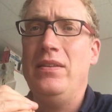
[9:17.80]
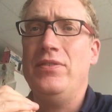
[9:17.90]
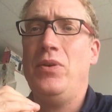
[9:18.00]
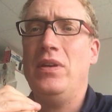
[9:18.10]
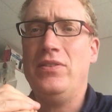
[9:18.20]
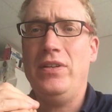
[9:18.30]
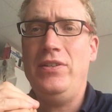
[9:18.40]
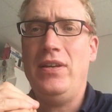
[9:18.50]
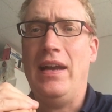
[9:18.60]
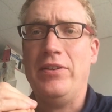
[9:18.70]
So it's good
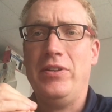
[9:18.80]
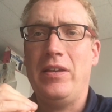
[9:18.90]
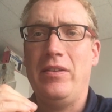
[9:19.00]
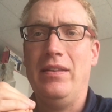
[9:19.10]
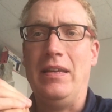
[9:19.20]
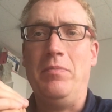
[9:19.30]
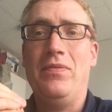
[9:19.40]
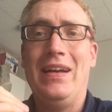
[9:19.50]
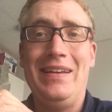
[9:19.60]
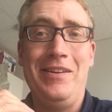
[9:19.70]
to actually like
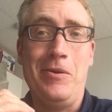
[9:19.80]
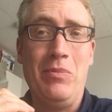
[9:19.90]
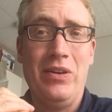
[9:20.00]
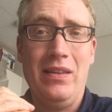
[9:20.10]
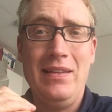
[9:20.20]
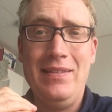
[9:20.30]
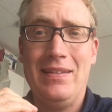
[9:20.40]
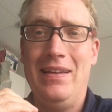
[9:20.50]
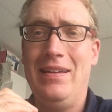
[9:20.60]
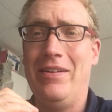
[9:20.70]
provide a numbered list.